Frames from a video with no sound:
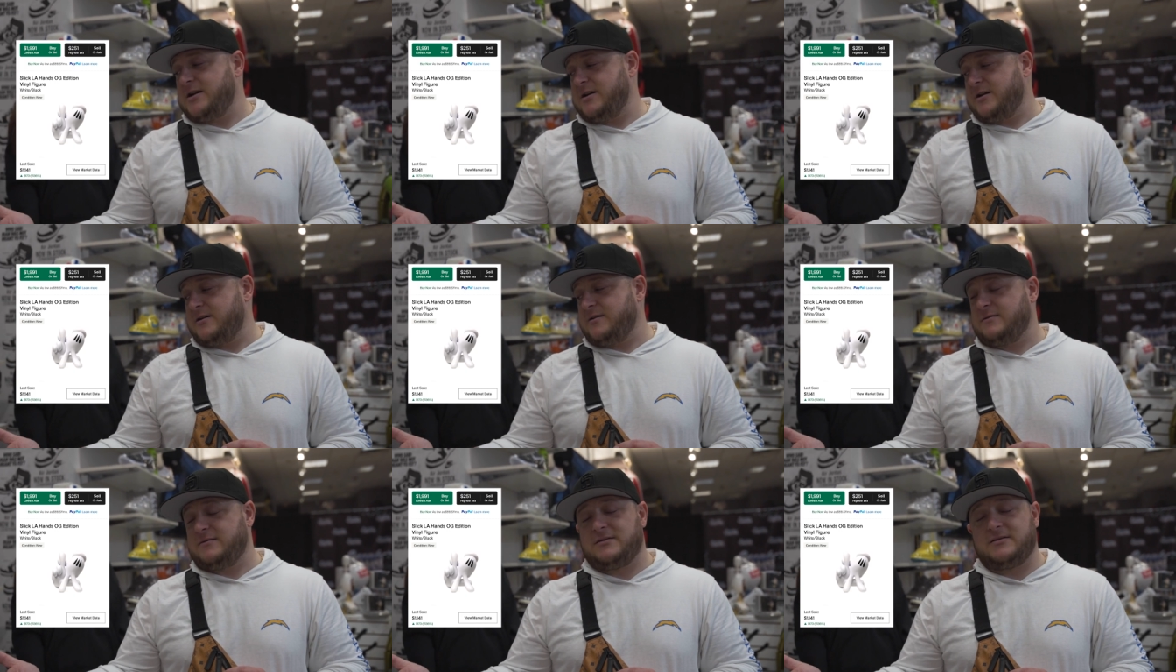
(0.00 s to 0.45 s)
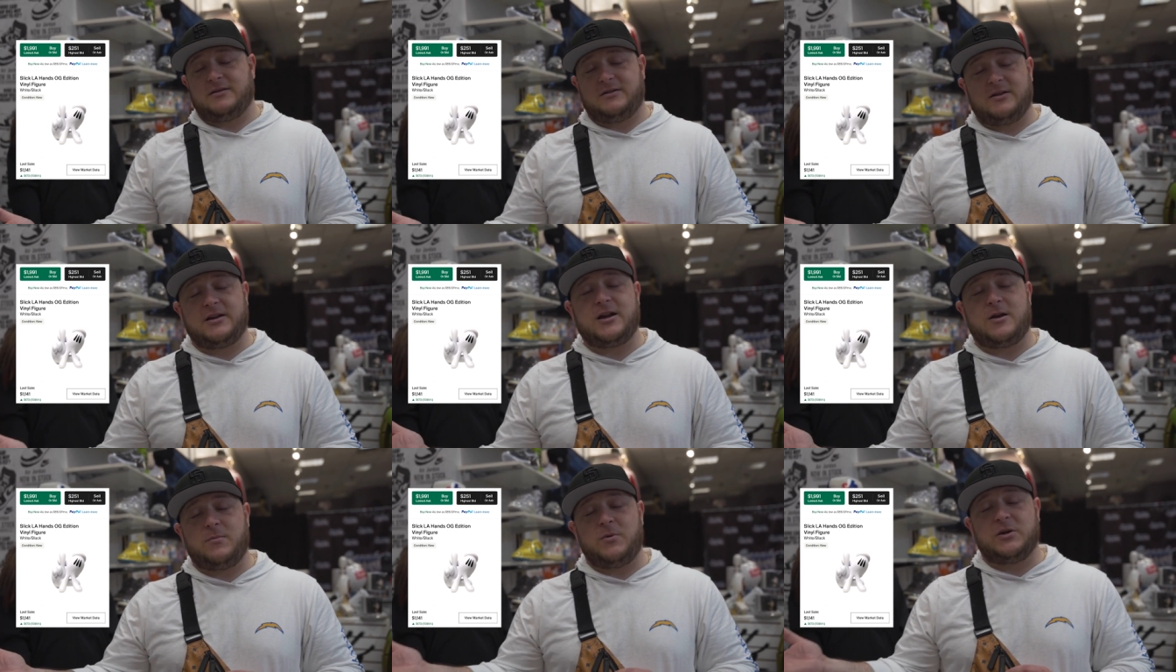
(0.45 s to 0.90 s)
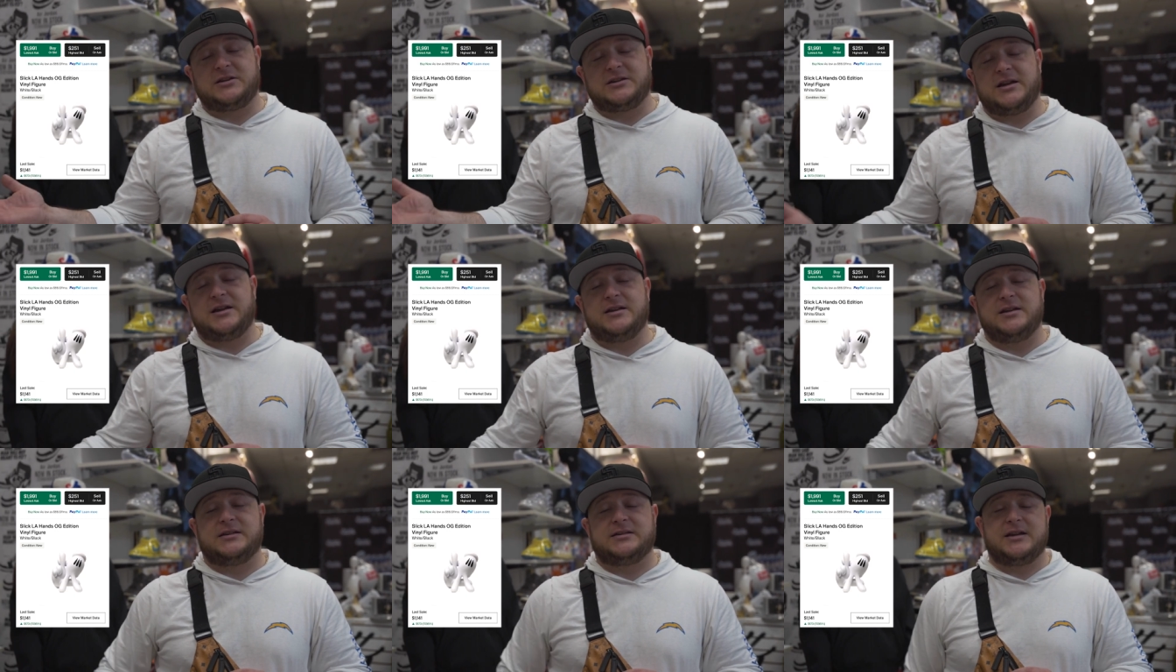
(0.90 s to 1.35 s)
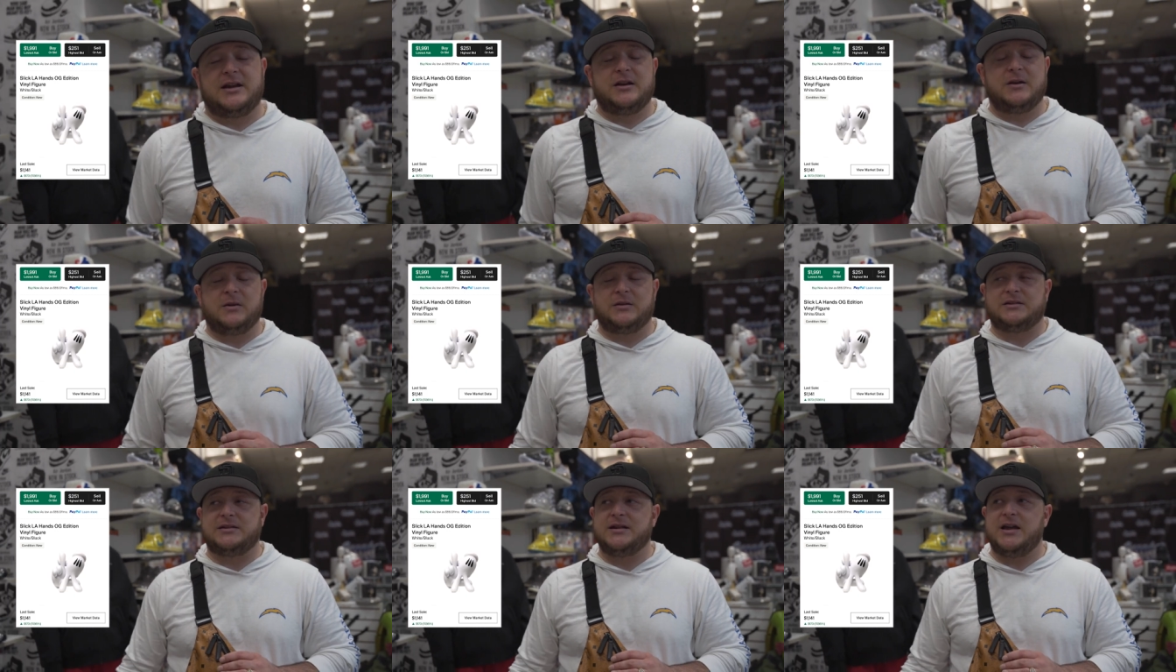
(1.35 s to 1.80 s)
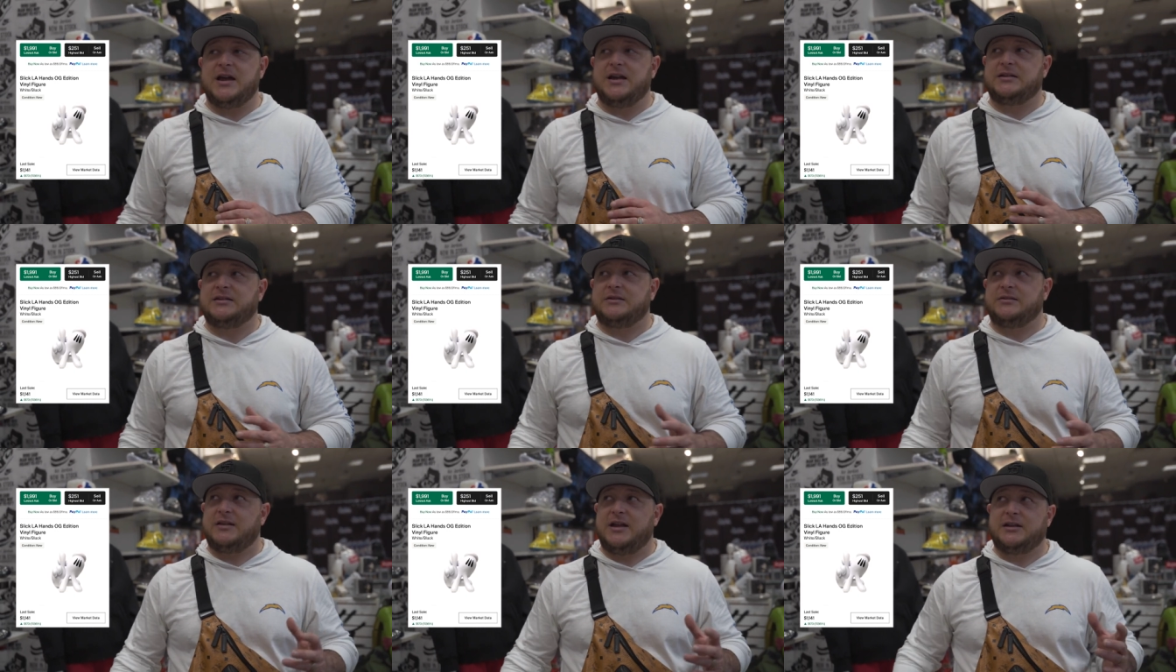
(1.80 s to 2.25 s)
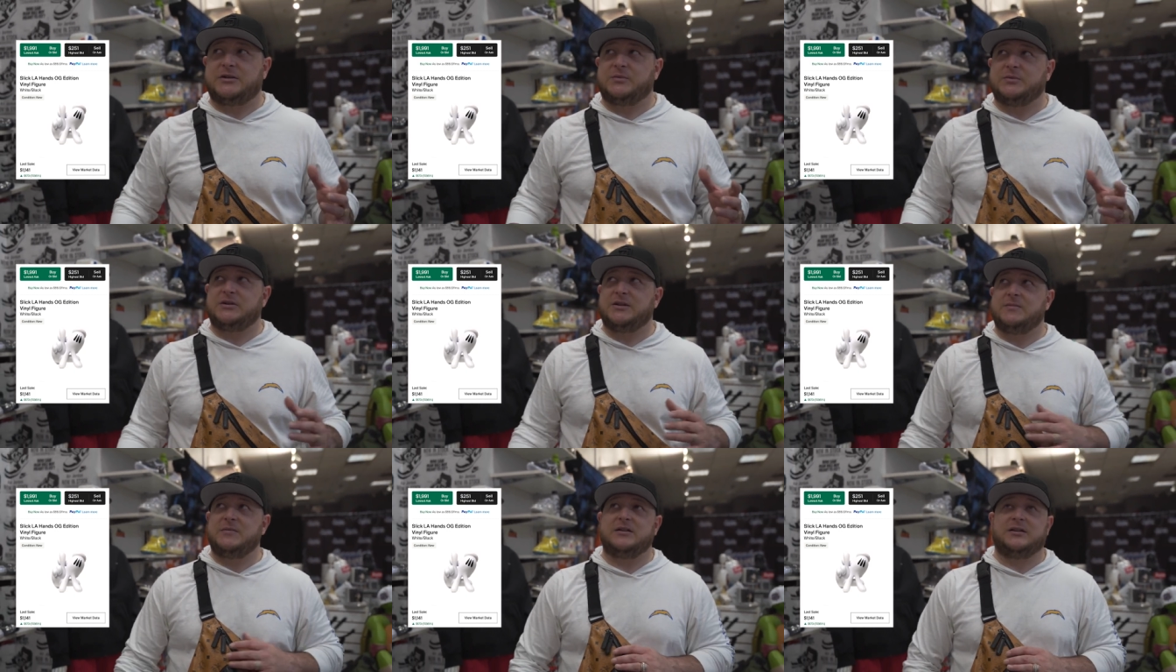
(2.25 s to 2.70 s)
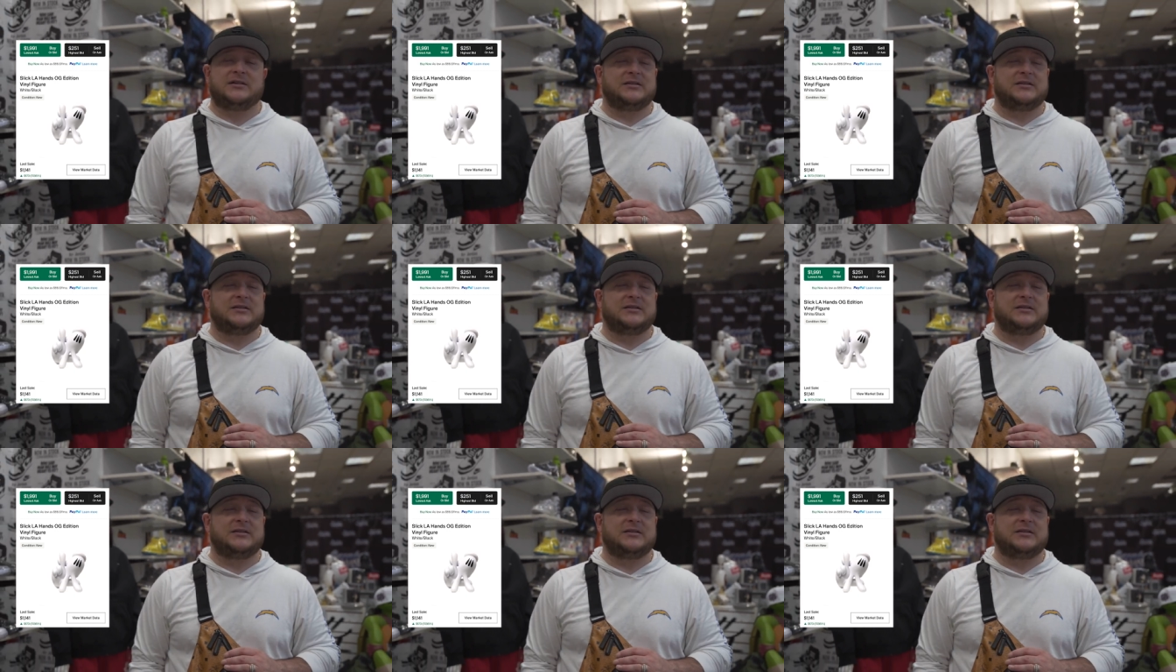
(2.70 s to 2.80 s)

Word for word: here. Look how much that is. I know it's nuts. So that's what some of these